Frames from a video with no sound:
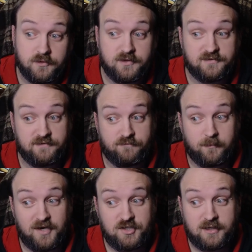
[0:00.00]

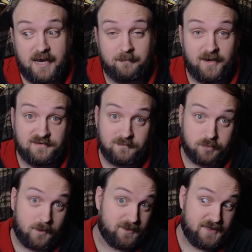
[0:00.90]
disinformation campaigns and
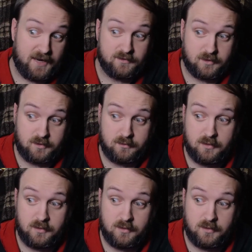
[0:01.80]
propaganda,